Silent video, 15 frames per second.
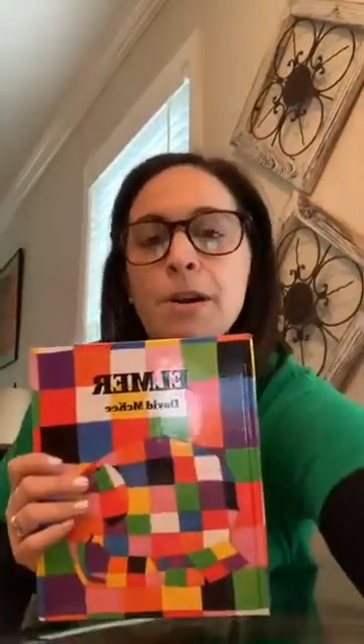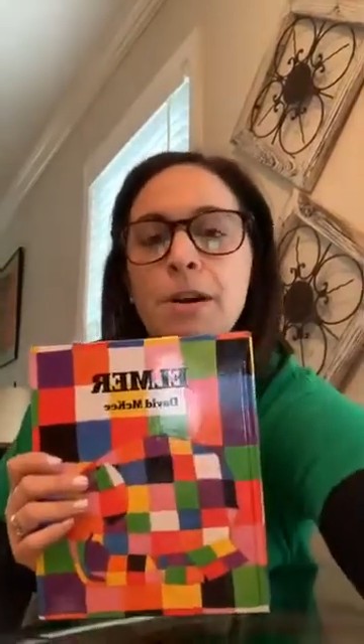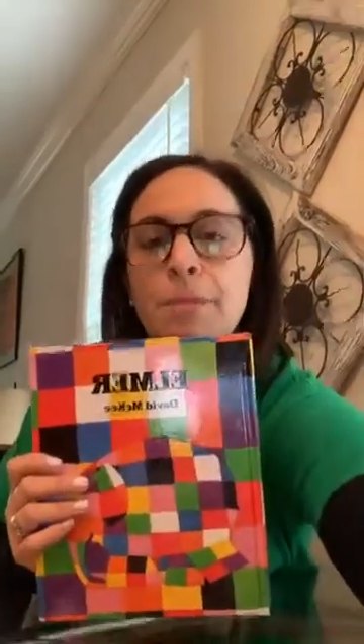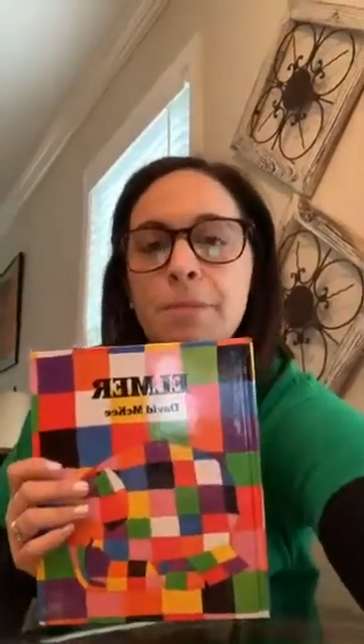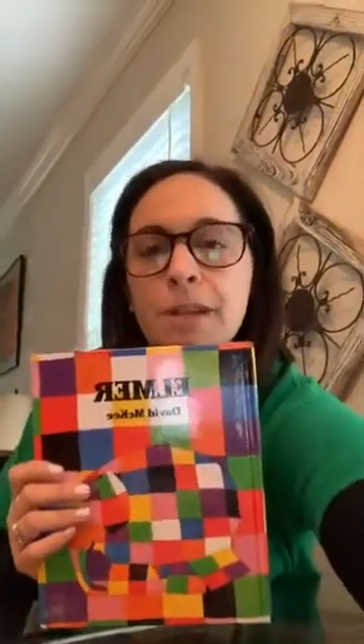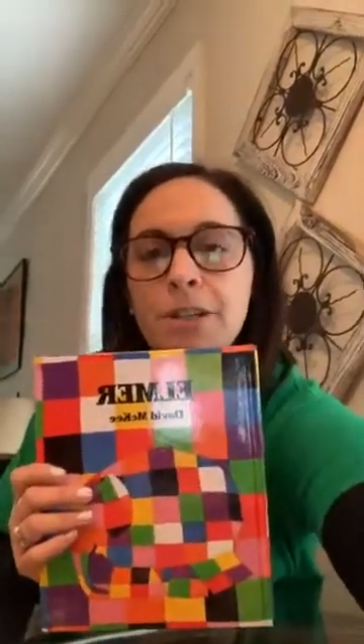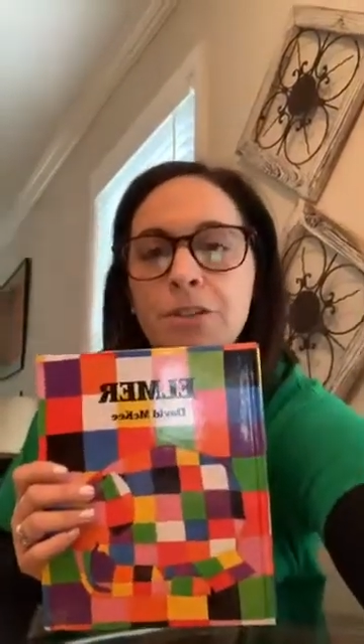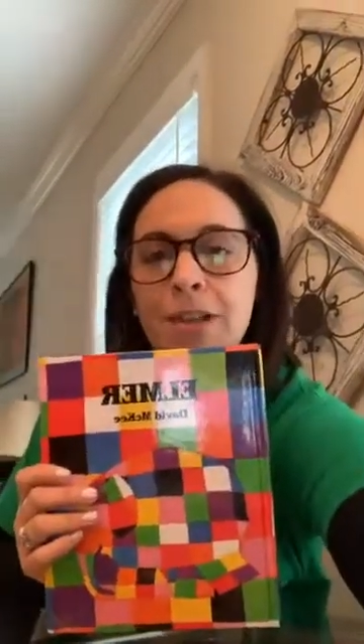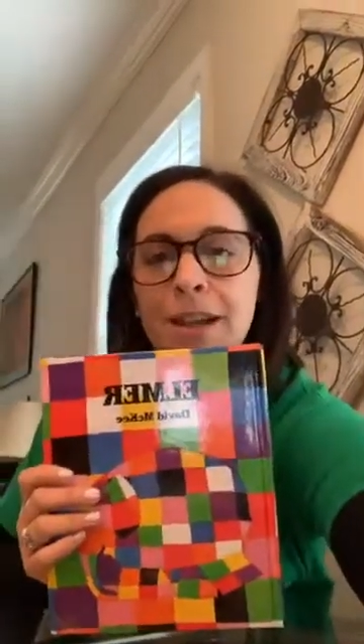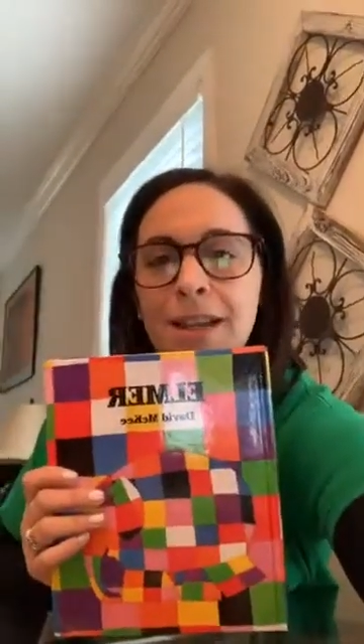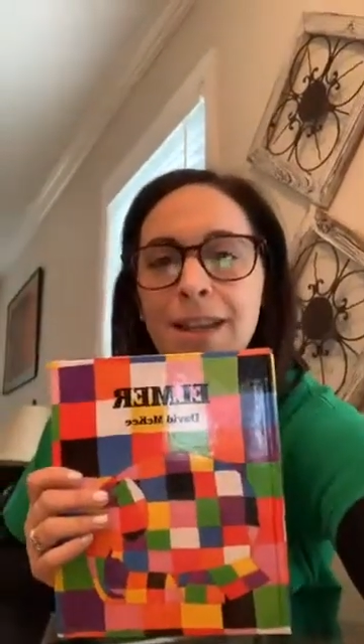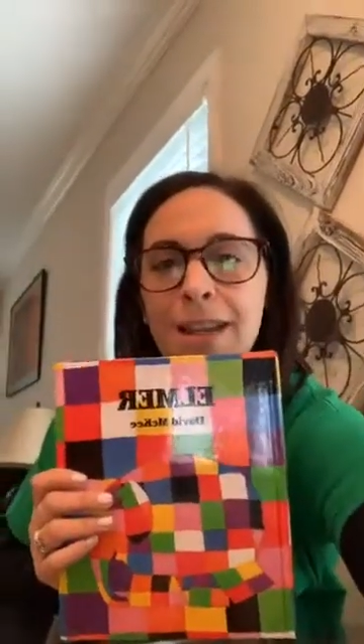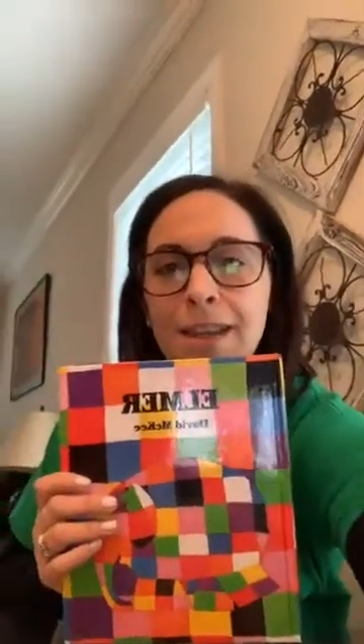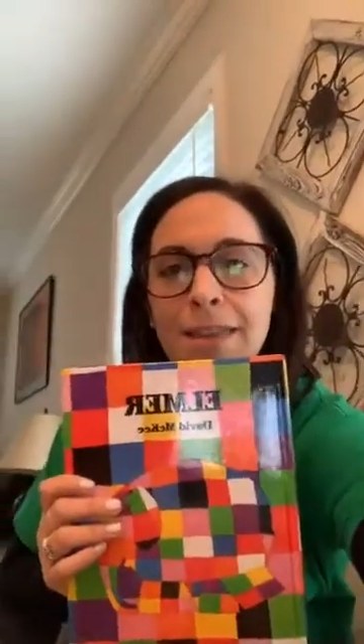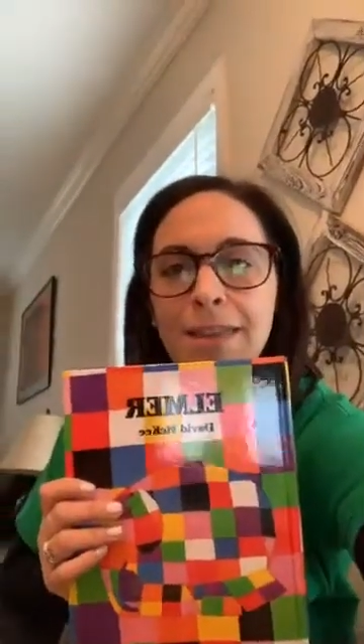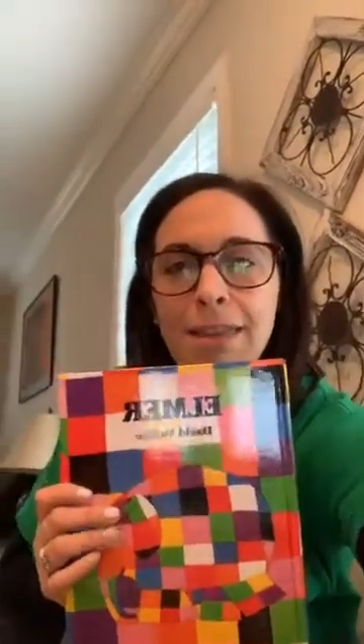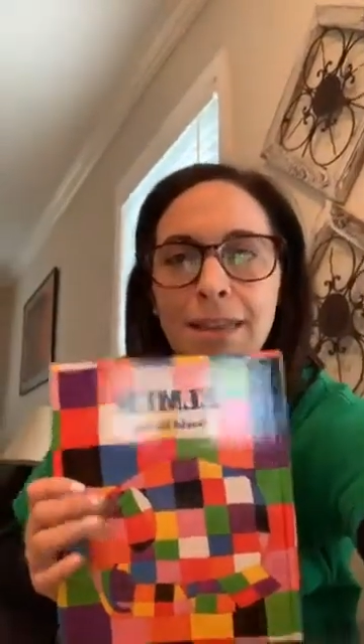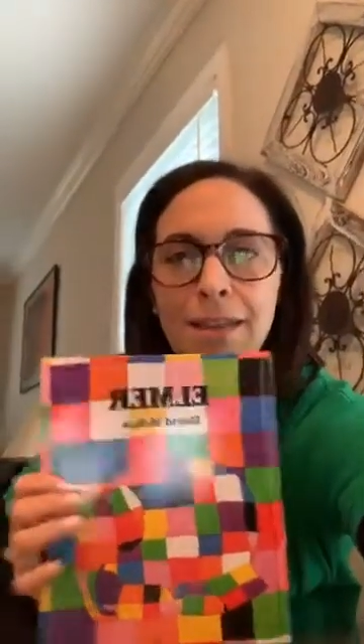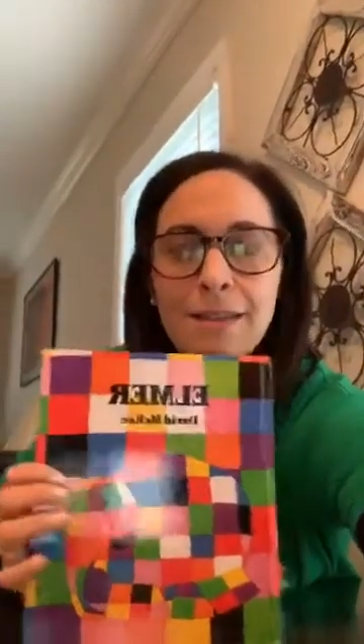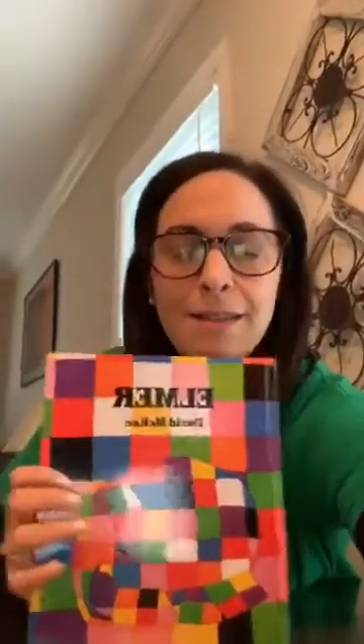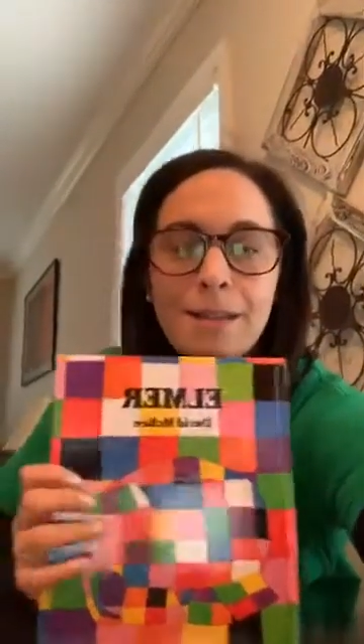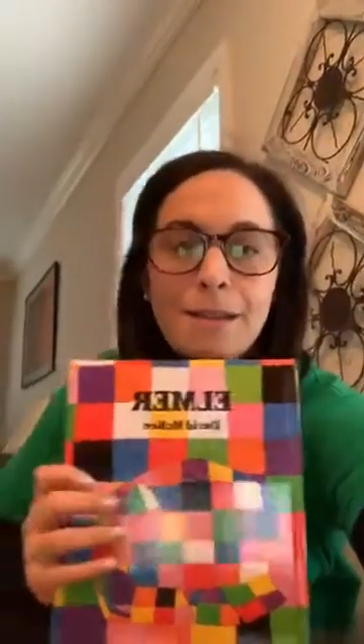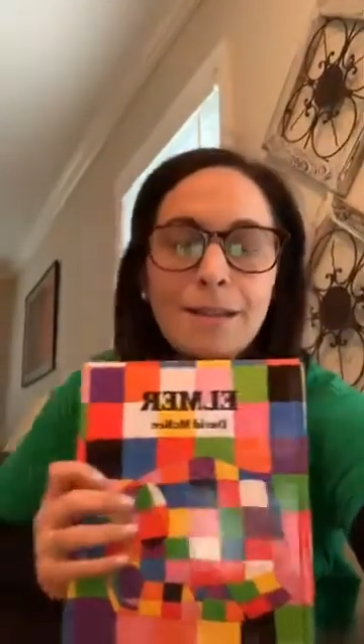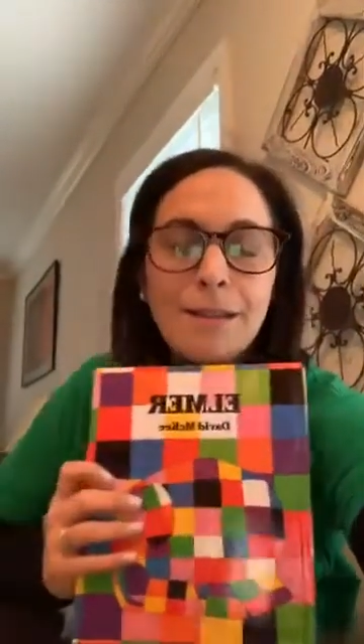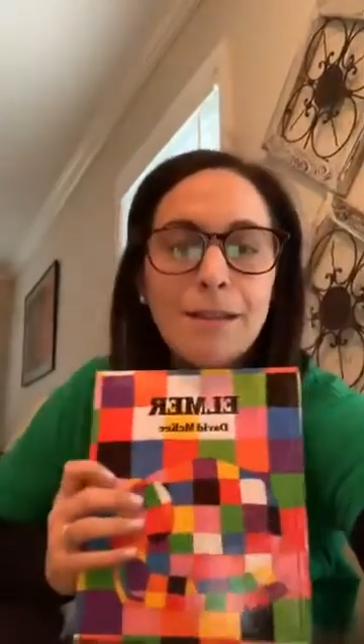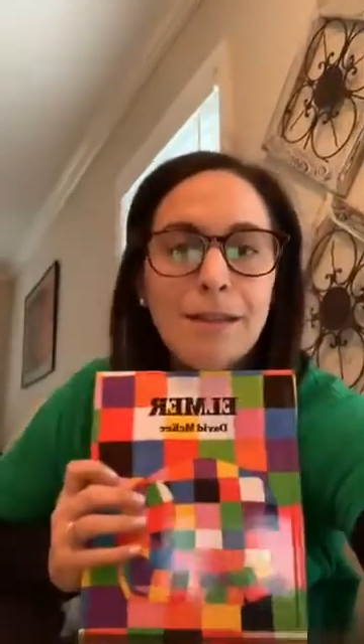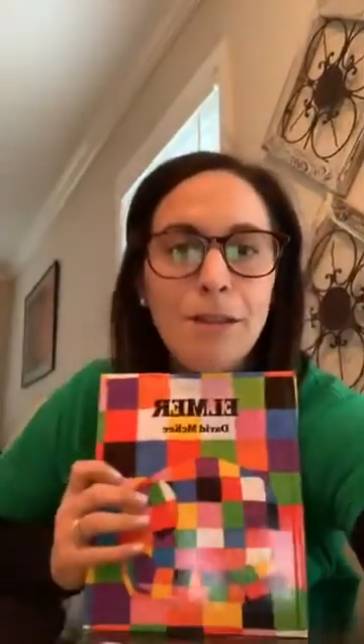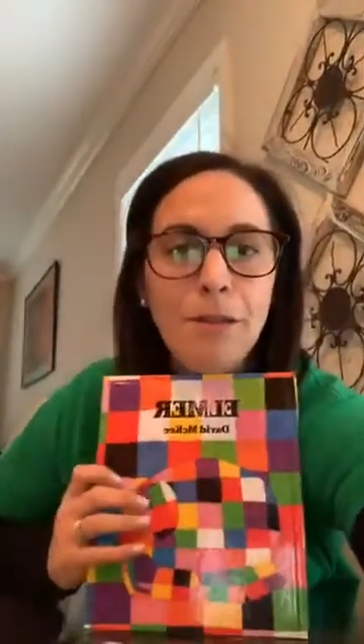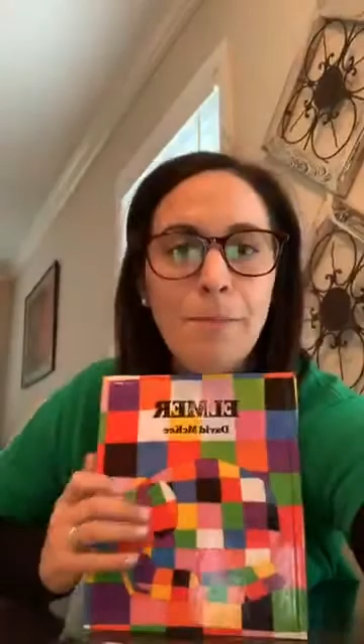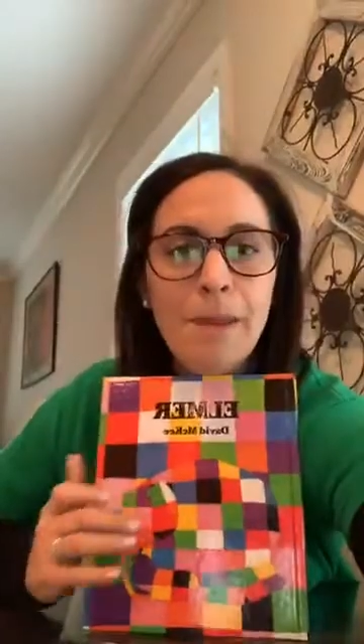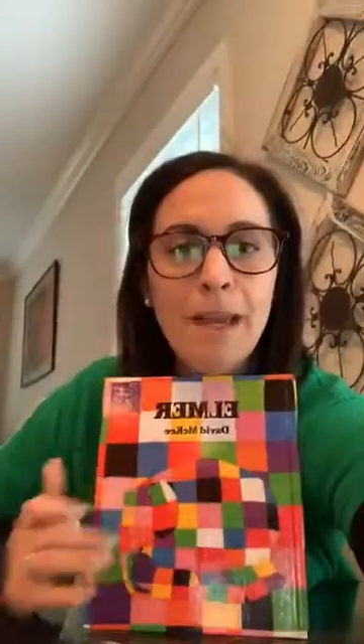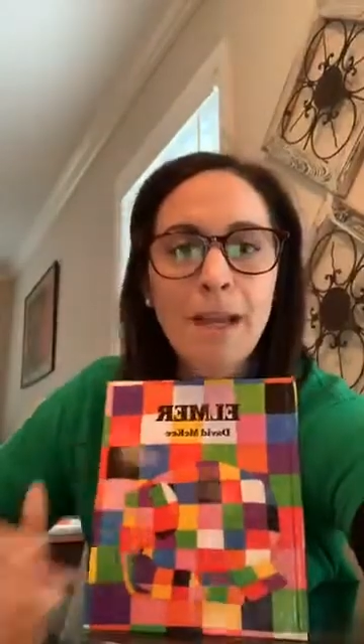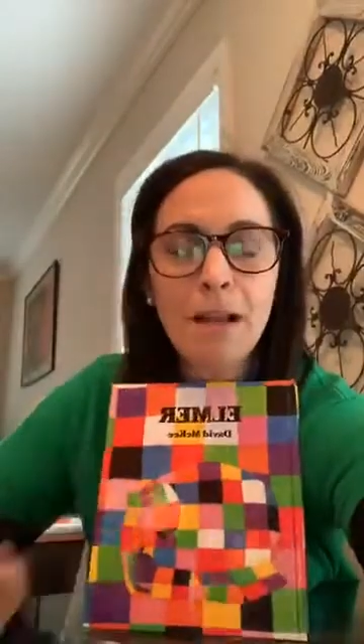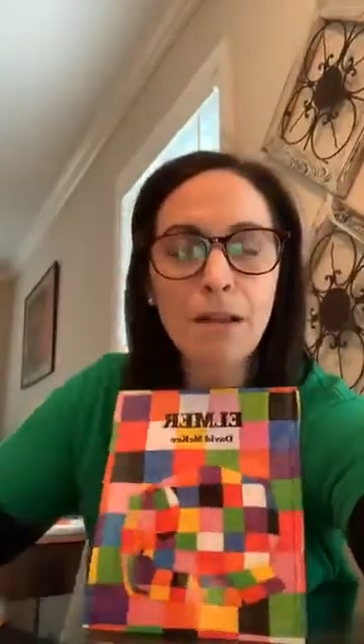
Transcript: I'm going to try to get this a little bit